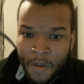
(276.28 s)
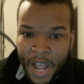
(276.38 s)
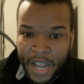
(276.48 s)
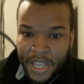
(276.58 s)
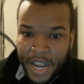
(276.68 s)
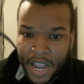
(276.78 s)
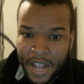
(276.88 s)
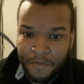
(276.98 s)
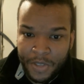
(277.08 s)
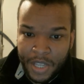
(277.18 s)
and they're
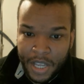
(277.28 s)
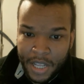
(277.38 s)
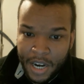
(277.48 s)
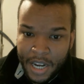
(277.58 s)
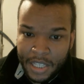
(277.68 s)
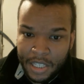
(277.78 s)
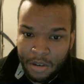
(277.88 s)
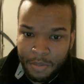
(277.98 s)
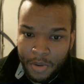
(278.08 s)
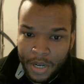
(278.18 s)
at
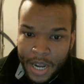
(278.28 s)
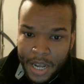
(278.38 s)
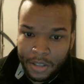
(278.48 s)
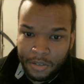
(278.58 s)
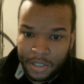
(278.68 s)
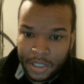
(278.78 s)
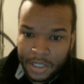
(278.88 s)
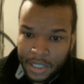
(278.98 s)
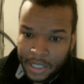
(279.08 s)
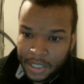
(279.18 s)

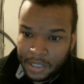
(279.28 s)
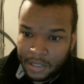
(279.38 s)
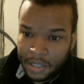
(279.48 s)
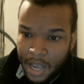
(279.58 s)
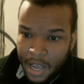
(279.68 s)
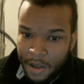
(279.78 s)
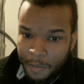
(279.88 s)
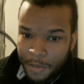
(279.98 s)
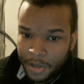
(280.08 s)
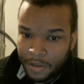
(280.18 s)
0.936
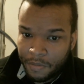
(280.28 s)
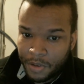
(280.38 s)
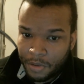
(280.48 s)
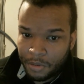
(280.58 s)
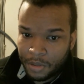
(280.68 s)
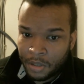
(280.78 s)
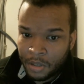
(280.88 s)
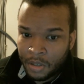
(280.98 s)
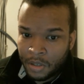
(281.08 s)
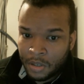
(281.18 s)
million views.
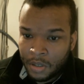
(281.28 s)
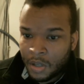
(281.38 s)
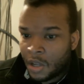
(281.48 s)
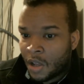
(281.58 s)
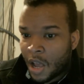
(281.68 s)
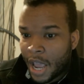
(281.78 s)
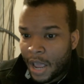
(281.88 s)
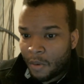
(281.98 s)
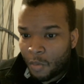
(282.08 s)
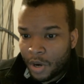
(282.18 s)

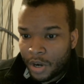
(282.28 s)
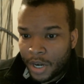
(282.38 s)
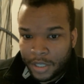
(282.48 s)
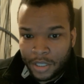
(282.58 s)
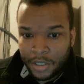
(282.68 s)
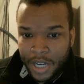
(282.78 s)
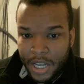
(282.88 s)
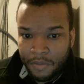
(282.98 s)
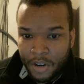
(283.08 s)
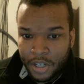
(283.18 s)
And Jane
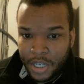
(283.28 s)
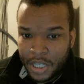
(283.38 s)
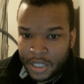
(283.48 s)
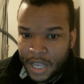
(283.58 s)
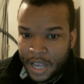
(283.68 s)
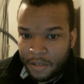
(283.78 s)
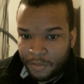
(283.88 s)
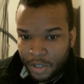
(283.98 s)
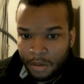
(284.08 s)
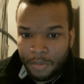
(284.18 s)
the Virgin is at
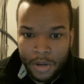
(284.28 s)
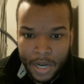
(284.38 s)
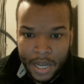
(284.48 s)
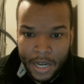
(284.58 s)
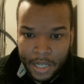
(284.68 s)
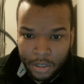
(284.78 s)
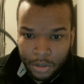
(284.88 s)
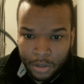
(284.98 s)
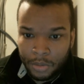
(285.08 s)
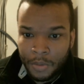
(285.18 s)

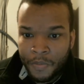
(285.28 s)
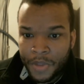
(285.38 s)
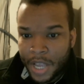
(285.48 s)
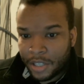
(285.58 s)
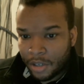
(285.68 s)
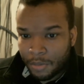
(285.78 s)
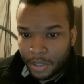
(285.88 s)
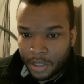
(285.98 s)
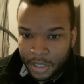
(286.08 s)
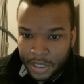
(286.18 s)
0.992 at
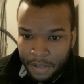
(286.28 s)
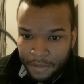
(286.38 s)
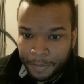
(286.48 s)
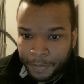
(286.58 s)
0.37.